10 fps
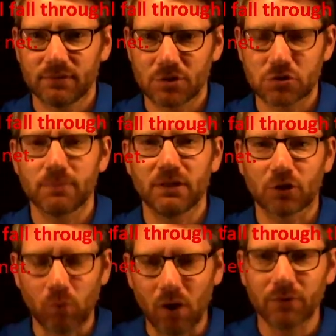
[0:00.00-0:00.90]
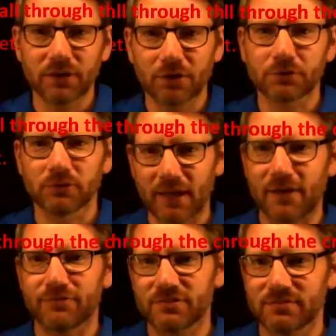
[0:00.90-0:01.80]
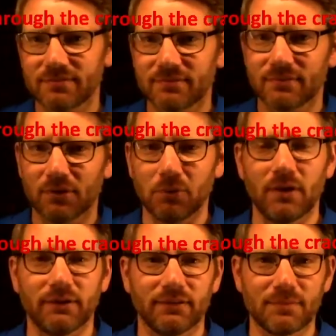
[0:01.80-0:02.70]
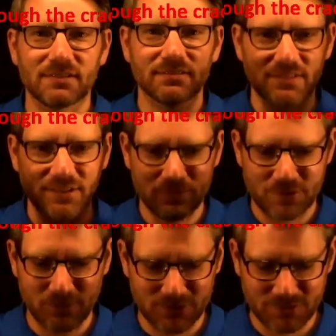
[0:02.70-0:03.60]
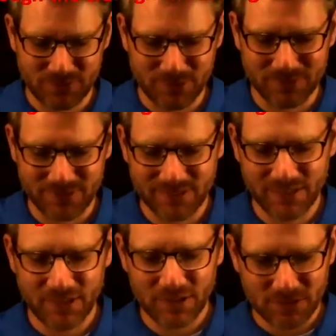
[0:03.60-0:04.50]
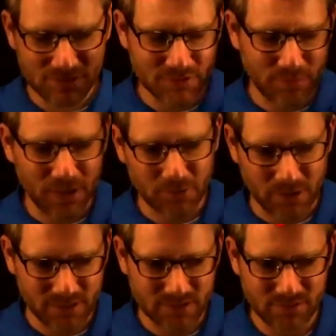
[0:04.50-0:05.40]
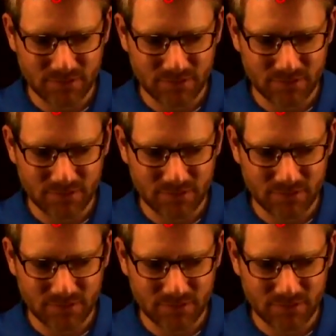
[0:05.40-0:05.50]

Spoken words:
It should be equality on your left hold on, let me see which one's, this is my right,